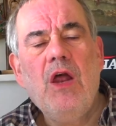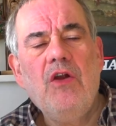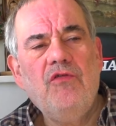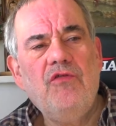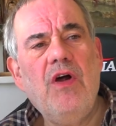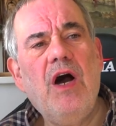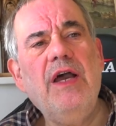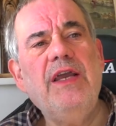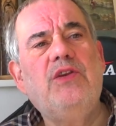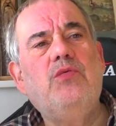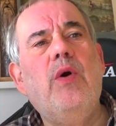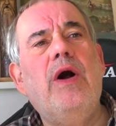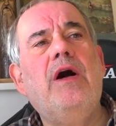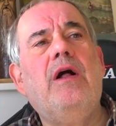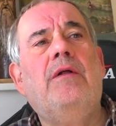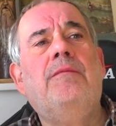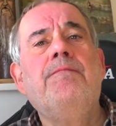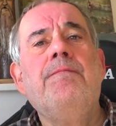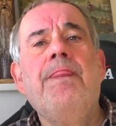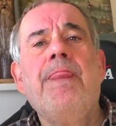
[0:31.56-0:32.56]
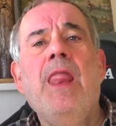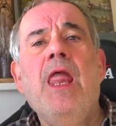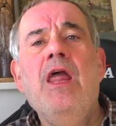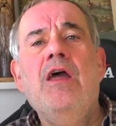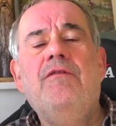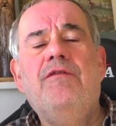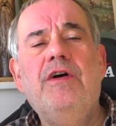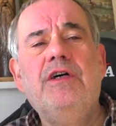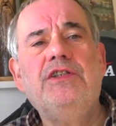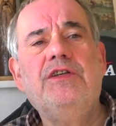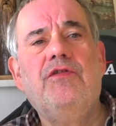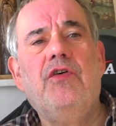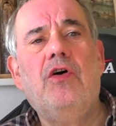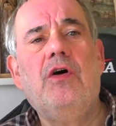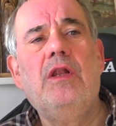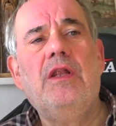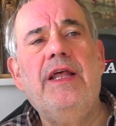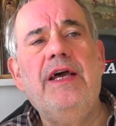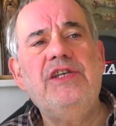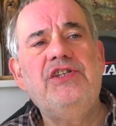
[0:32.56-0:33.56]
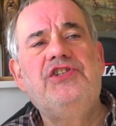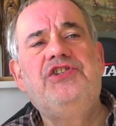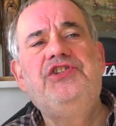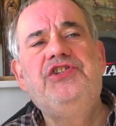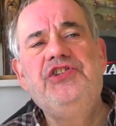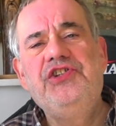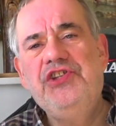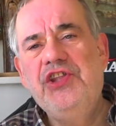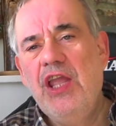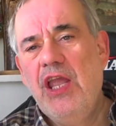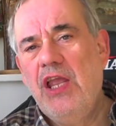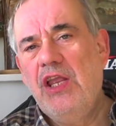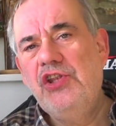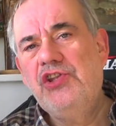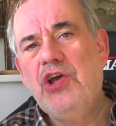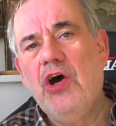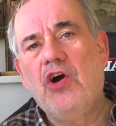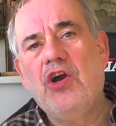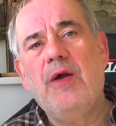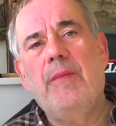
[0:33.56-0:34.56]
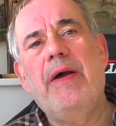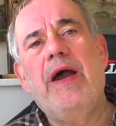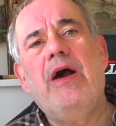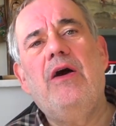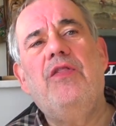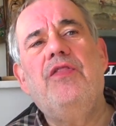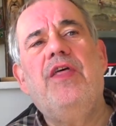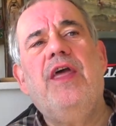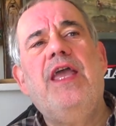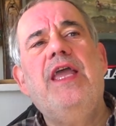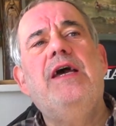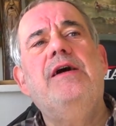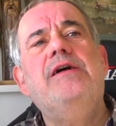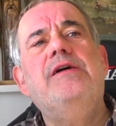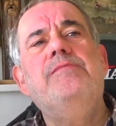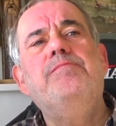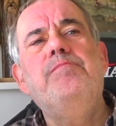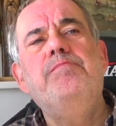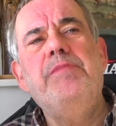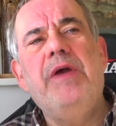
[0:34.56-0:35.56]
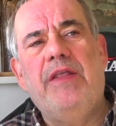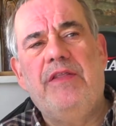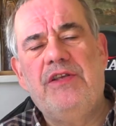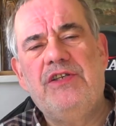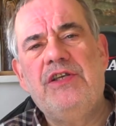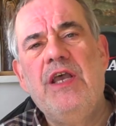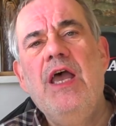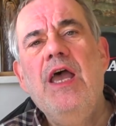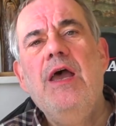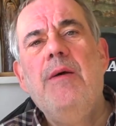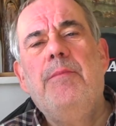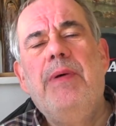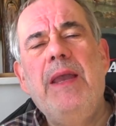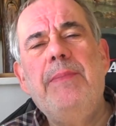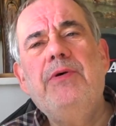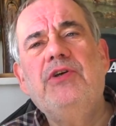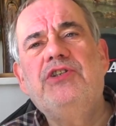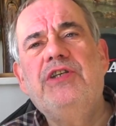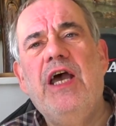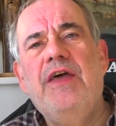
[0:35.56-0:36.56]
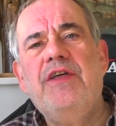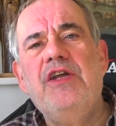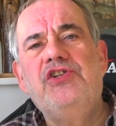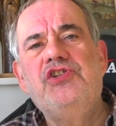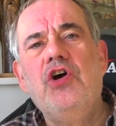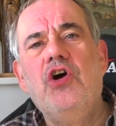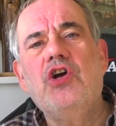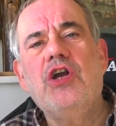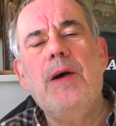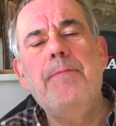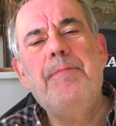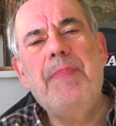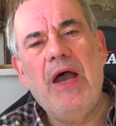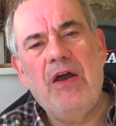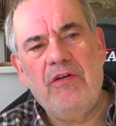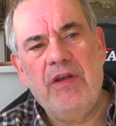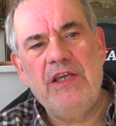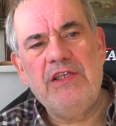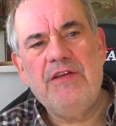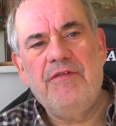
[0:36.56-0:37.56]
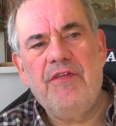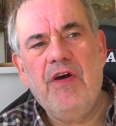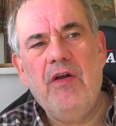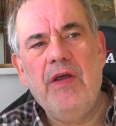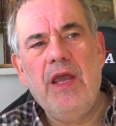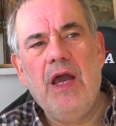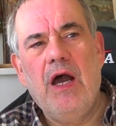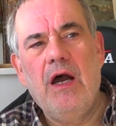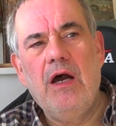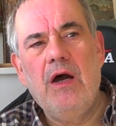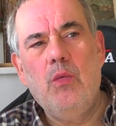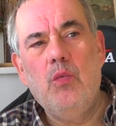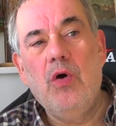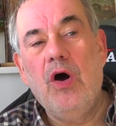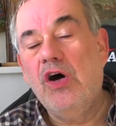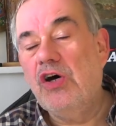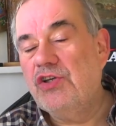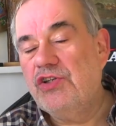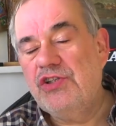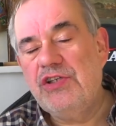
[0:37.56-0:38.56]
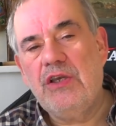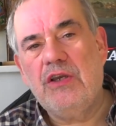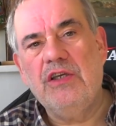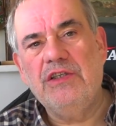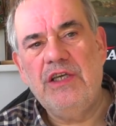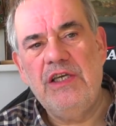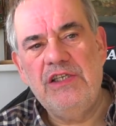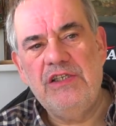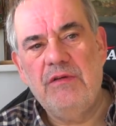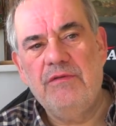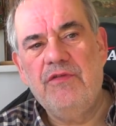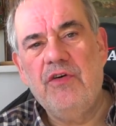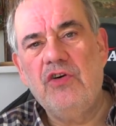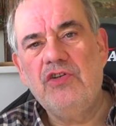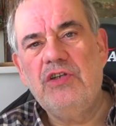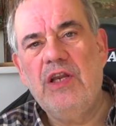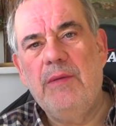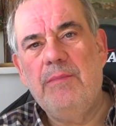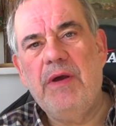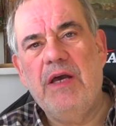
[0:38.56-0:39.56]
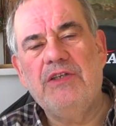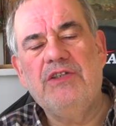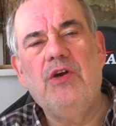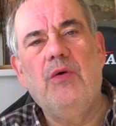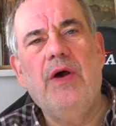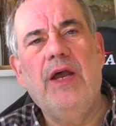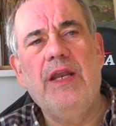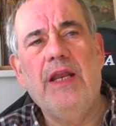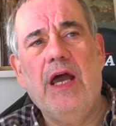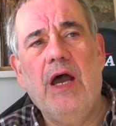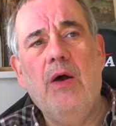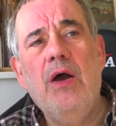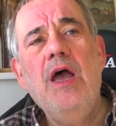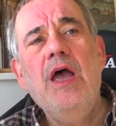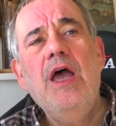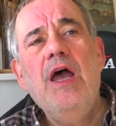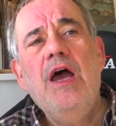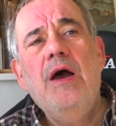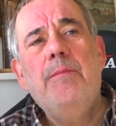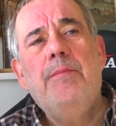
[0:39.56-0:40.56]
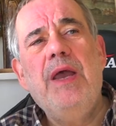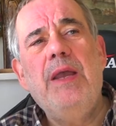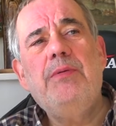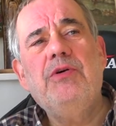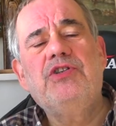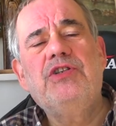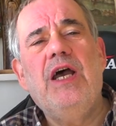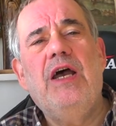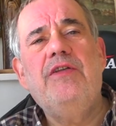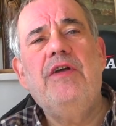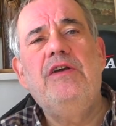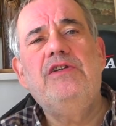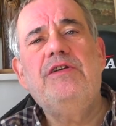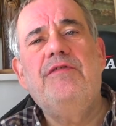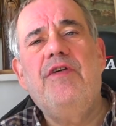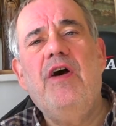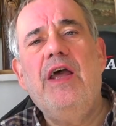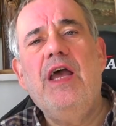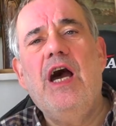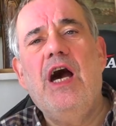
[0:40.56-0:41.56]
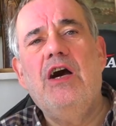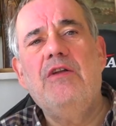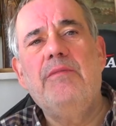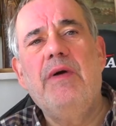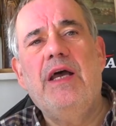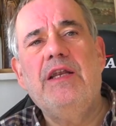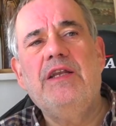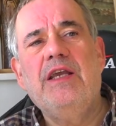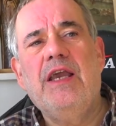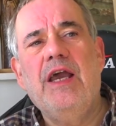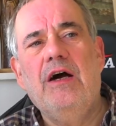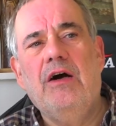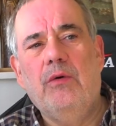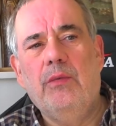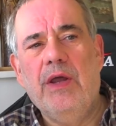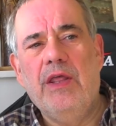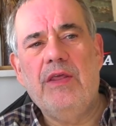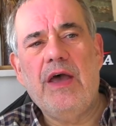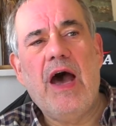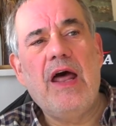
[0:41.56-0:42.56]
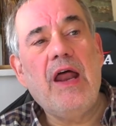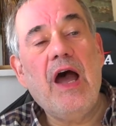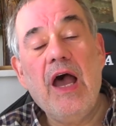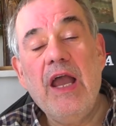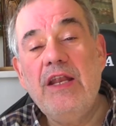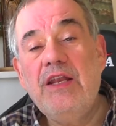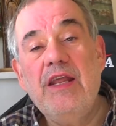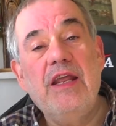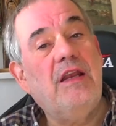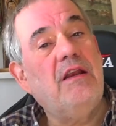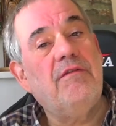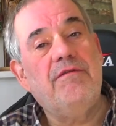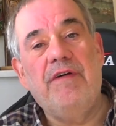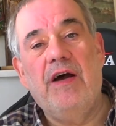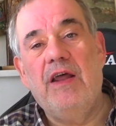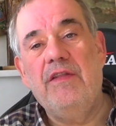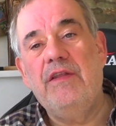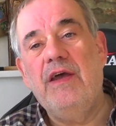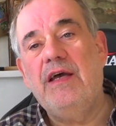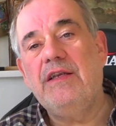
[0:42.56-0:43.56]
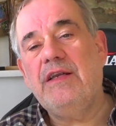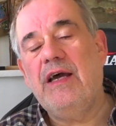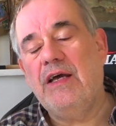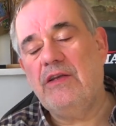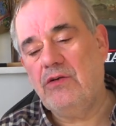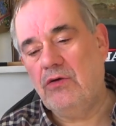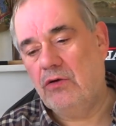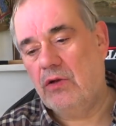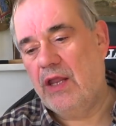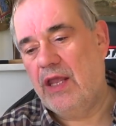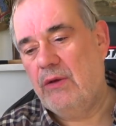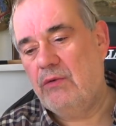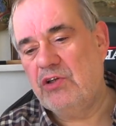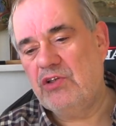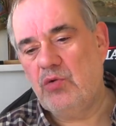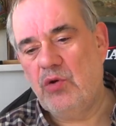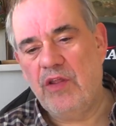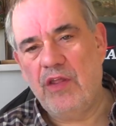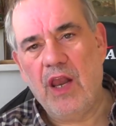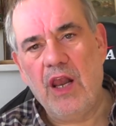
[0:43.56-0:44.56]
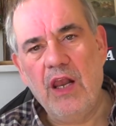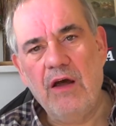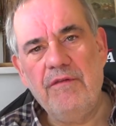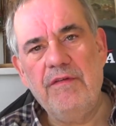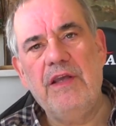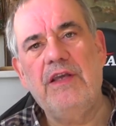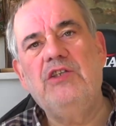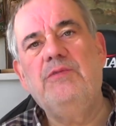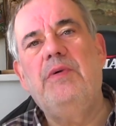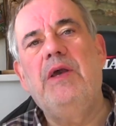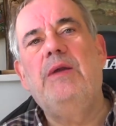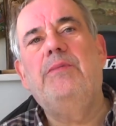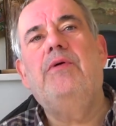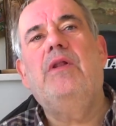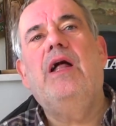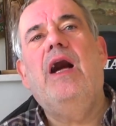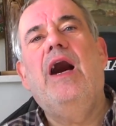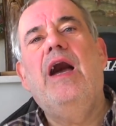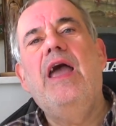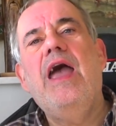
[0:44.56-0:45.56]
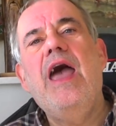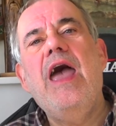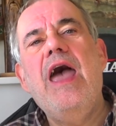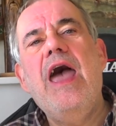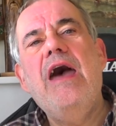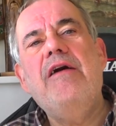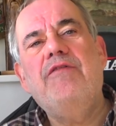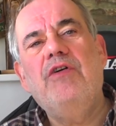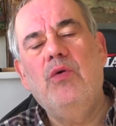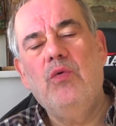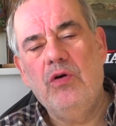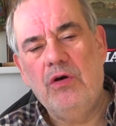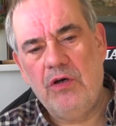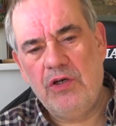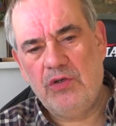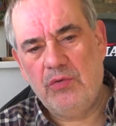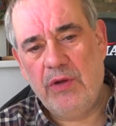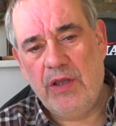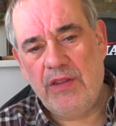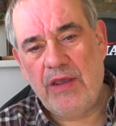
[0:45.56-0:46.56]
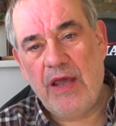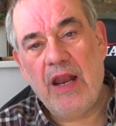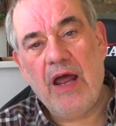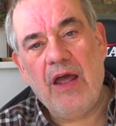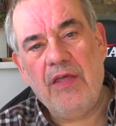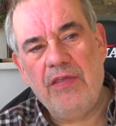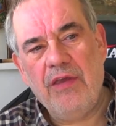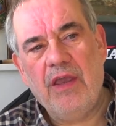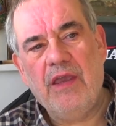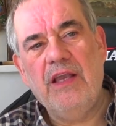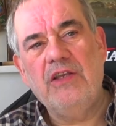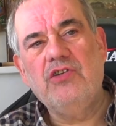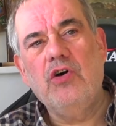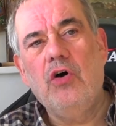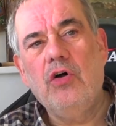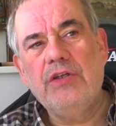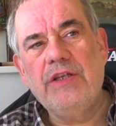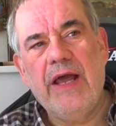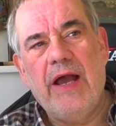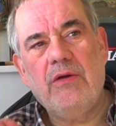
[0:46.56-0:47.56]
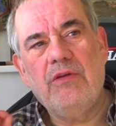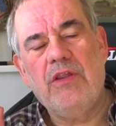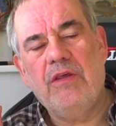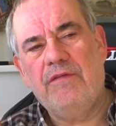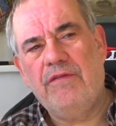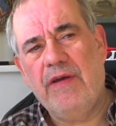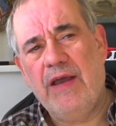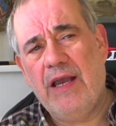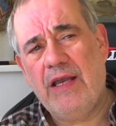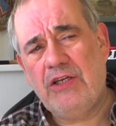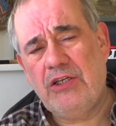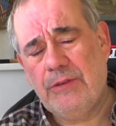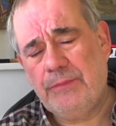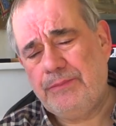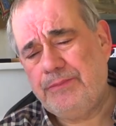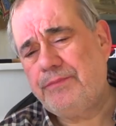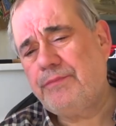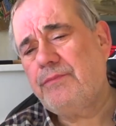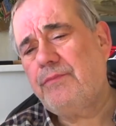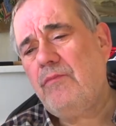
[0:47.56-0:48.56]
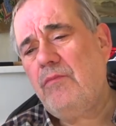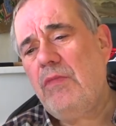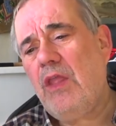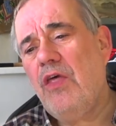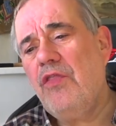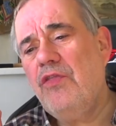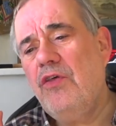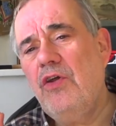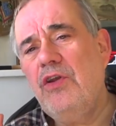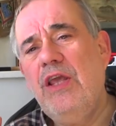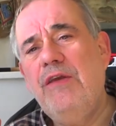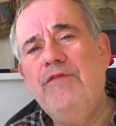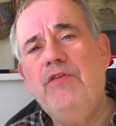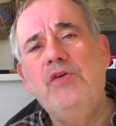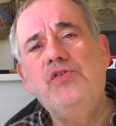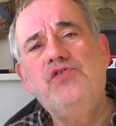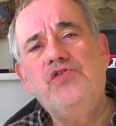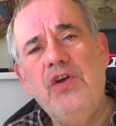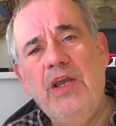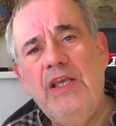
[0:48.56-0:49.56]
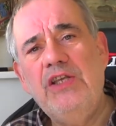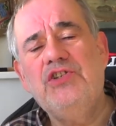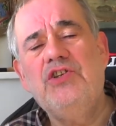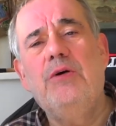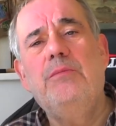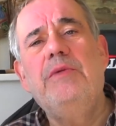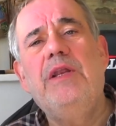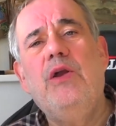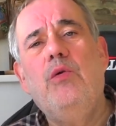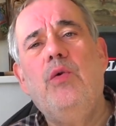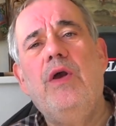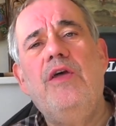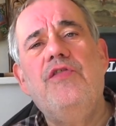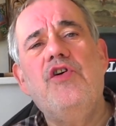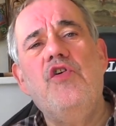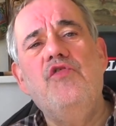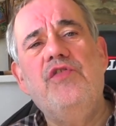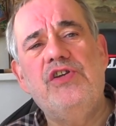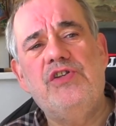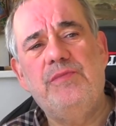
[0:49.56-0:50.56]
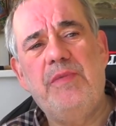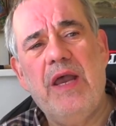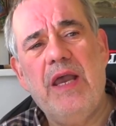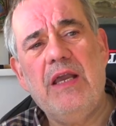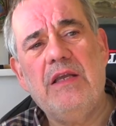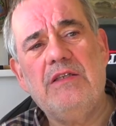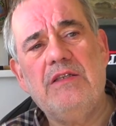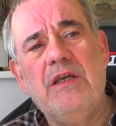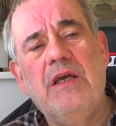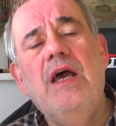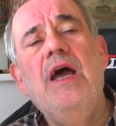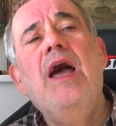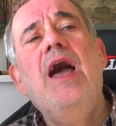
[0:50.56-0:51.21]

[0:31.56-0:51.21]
Right, well, first of all, let's talk about the myths. People say that Chuck Berry is a very was because he's unfortunately passed away now. People say that he's a very hard man to get on with, and I didn't find that at all. He was one of the loveliest people I ever worked with, and I think it's all down to the fact that if you treat somebody with respect